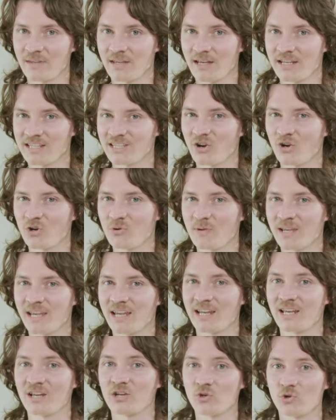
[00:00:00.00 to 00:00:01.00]
It's going to be
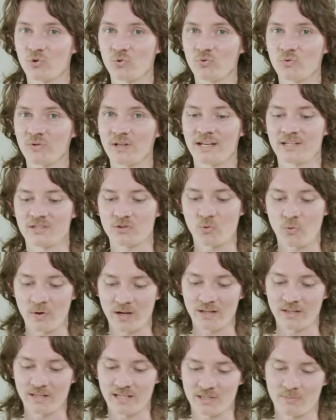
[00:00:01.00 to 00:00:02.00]
getting cool as
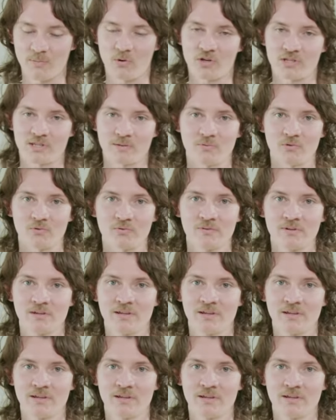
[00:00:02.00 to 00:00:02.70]
quickly as possible